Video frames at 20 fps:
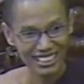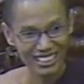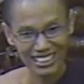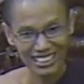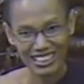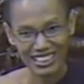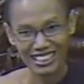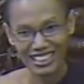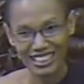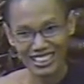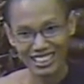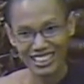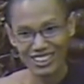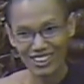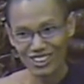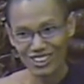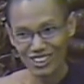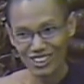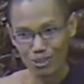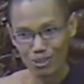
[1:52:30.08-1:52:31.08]
uh, today
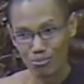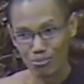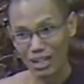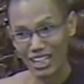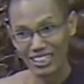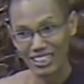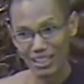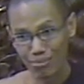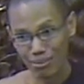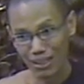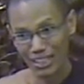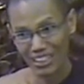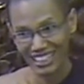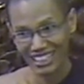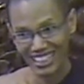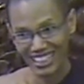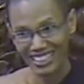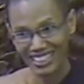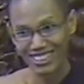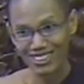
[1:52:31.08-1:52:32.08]
also mother,
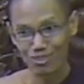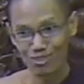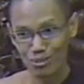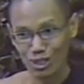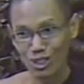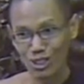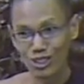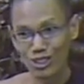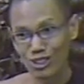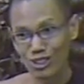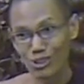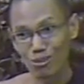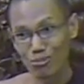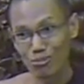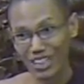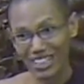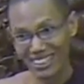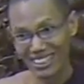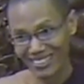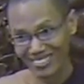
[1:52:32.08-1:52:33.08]
father, tomorrow also
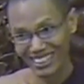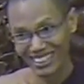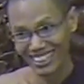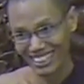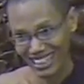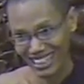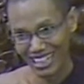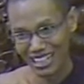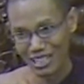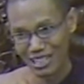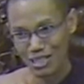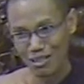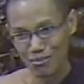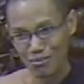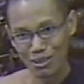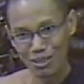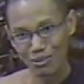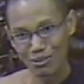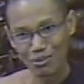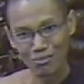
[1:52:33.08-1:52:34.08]
mother, father.
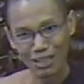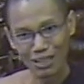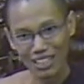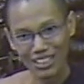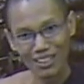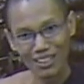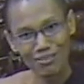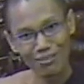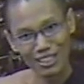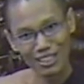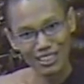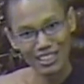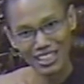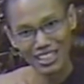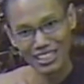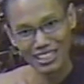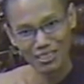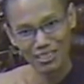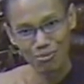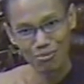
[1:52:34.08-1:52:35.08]
Maybe mother,
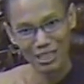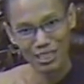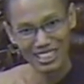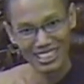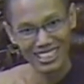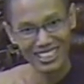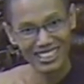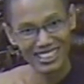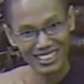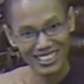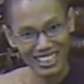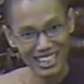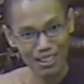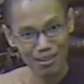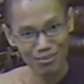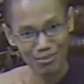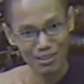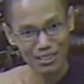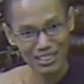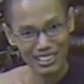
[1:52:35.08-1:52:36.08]
father is, may take
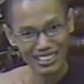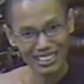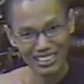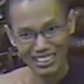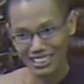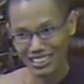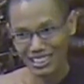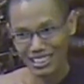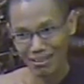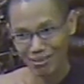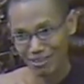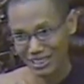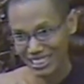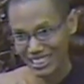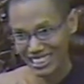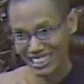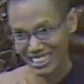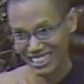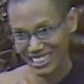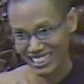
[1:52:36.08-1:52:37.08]
time, seven
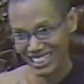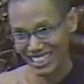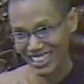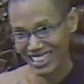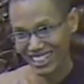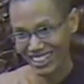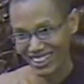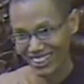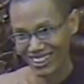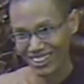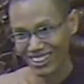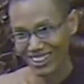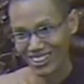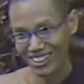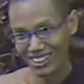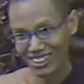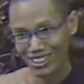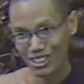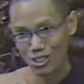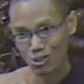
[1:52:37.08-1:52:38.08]
days, uh, or
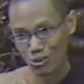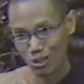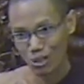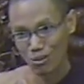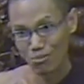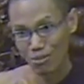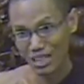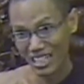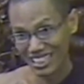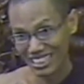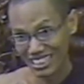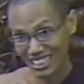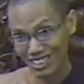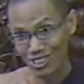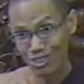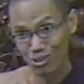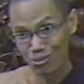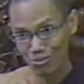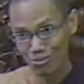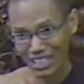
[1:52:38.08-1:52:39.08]
one month,
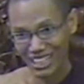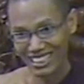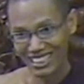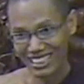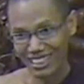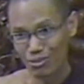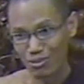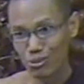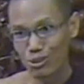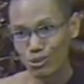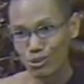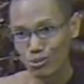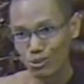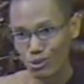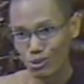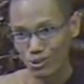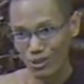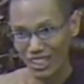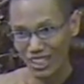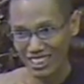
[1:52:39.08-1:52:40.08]
two months, a few,
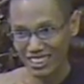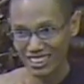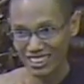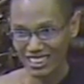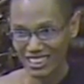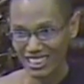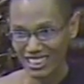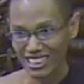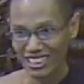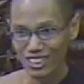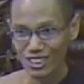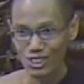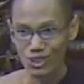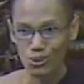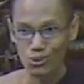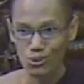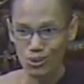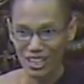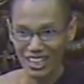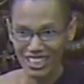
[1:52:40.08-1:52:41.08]
few words.
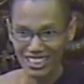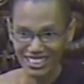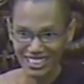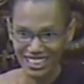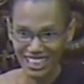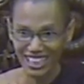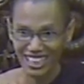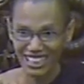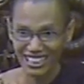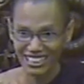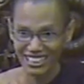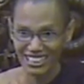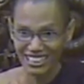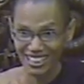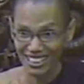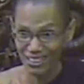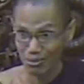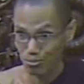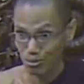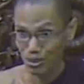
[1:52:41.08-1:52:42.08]
New words are
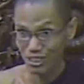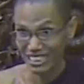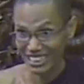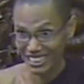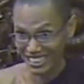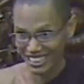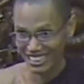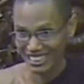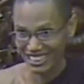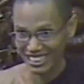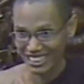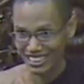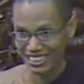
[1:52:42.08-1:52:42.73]
little putting,